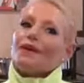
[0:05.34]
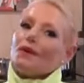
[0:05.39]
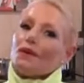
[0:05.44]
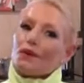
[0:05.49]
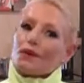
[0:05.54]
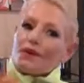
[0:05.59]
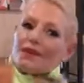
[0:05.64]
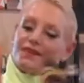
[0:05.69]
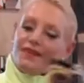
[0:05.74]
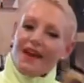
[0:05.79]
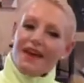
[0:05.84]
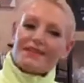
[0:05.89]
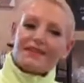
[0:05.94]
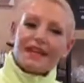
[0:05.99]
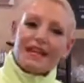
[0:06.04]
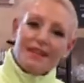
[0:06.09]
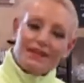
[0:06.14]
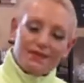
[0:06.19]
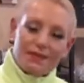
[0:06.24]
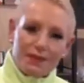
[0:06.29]
Or if you
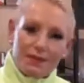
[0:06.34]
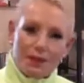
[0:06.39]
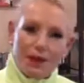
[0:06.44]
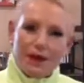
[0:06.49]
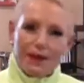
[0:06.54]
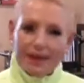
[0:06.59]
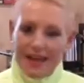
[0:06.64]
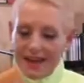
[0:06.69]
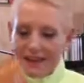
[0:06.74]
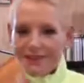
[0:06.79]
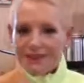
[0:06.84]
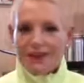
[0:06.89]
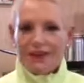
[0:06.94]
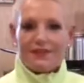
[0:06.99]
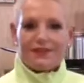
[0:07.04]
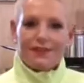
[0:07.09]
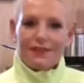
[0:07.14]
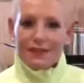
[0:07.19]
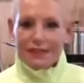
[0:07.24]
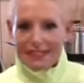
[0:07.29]
haven't eaten for a while, you haven't
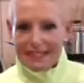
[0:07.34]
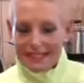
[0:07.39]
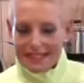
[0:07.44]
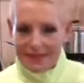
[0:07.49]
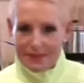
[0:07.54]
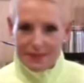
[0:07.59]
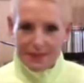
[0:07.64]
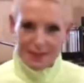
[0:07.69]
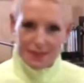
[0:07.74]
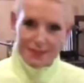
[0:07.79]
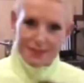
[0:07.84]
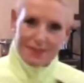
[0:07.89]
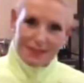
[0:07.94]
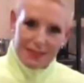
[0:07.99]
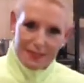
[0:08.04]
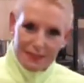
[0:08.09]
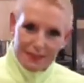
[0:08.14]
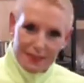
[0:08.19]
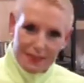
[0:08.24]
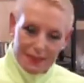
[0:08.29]
got food in your tummy because your
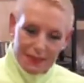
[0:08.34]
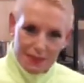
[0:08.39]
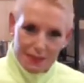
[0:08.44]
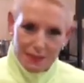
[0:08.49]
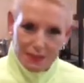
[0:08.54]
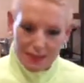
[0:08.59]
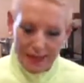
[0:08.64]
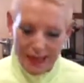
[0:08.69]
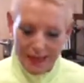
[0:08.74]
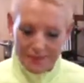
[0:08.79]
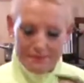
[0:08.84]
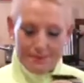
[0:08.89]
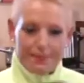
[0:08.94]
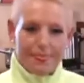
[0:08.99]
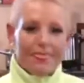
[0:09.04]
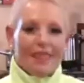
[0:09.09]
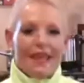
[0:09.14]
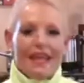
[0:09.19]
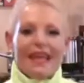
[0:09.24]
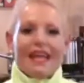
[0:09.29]
body's burnt it all up.
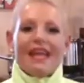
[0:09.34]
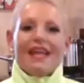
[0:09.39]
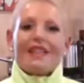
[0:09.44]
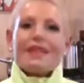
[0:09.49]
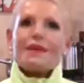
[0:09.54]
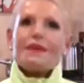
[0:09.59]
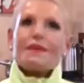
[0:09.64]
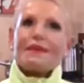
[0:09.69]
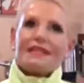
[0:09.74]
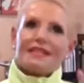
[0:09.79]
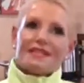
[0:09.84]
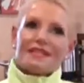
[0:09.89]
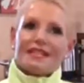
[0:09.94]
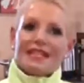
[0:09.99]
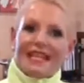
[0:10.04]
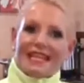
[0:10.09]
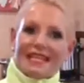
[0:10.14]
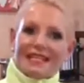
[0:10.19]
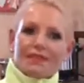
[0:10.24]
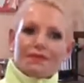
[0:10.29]
The question
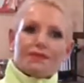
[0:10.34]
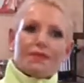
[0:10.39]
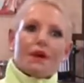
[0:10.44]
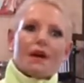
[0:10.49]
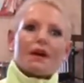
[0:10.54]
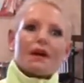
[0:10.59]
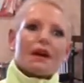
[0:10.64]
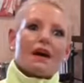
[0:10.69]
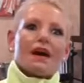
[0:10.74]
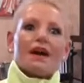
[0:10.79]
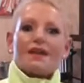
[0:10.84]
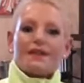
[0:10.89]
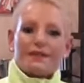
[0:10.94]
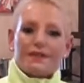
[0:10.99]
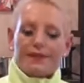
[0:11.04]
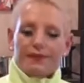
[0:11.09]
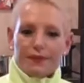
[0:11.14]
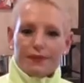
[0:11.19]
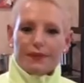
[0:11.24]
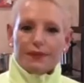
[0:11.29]
is, what kind of
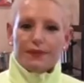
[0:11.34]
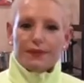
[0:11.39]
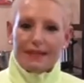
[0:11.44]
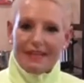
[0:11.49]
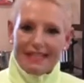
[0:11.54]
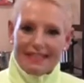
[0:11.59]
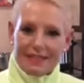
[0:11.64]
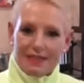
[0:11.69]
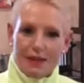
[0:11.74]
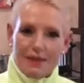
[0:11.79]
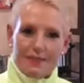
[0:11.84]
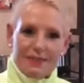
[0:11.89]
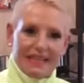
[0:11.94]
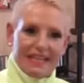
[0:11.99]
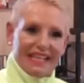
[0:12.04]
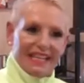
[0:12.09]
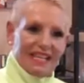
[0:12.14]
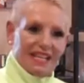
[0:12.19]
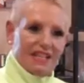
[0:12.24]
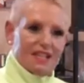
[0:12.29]
food? And I'm in
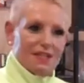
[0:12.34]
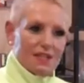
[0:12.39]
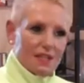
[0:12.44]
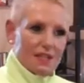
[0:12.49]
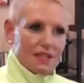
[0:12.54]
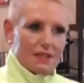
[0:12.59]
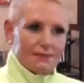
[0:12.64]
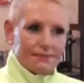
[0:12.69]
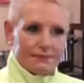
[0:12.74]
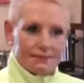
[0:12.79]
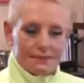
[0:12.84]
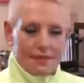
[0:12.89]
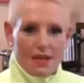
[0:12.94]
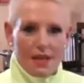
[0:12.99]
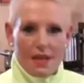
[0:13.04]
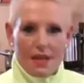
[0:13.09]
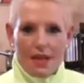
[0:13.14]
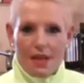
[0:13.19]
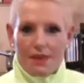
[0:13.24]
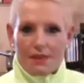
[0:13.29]
the kitchen,
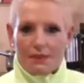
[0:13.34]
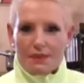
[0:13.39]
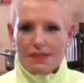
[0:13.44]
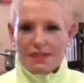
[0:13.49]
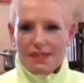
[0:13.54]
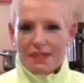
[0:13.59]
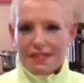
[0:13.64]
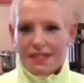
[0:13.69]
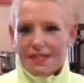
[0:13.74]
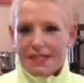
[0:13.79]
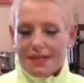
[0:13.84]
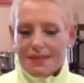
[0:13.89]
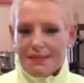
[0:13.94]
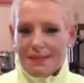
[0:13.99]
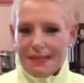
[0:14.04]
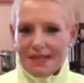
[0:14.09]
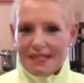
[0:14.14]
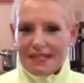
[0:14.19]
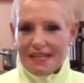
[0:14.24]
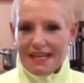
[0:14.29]
which is a little
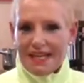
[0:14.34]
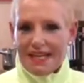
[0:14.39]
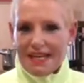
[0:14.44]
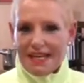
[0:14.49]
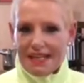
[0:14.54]
bit